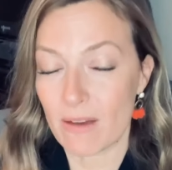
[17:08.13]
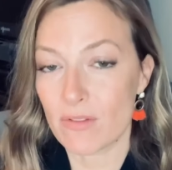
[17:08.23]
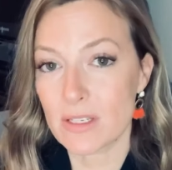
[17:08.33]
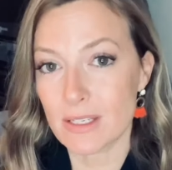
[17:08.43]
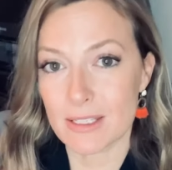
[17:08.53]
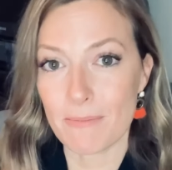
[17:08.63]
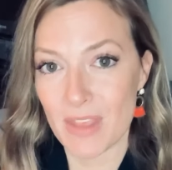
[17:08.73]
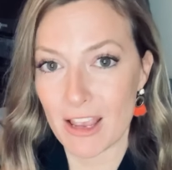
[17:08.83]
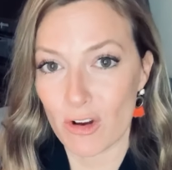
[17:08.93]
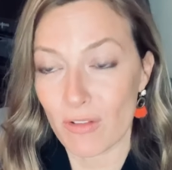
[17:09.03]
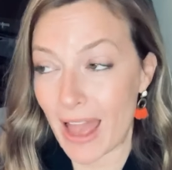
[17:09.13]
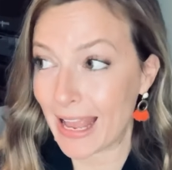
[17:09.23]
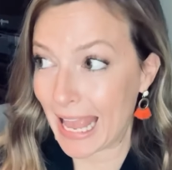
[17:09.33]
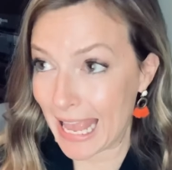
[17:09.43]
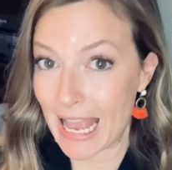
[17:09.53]
If this is something you're like,
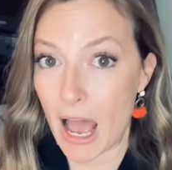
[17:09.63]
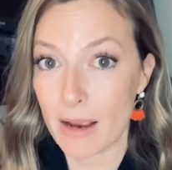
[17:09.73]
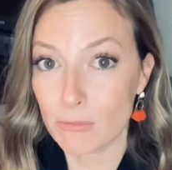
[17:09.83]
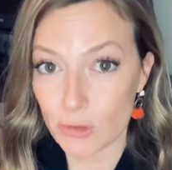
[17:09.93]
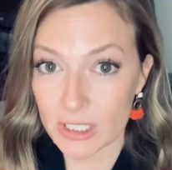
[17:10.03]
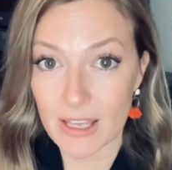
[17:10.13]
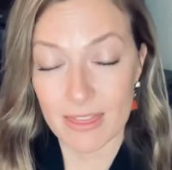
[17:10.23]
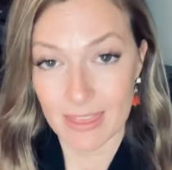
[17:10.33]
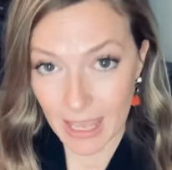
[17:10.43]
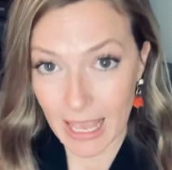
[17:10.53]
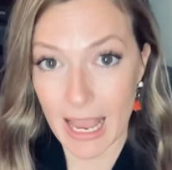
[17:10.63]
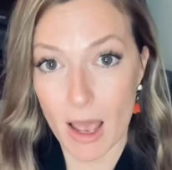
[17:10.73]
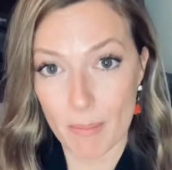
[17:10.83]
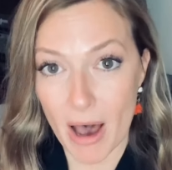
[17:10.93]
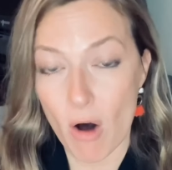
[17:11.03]
hey, I'm really thinking
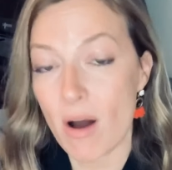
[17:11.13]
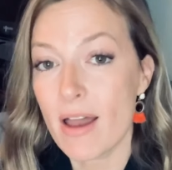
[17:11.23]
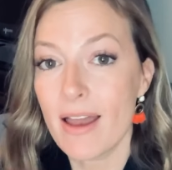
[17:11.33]
about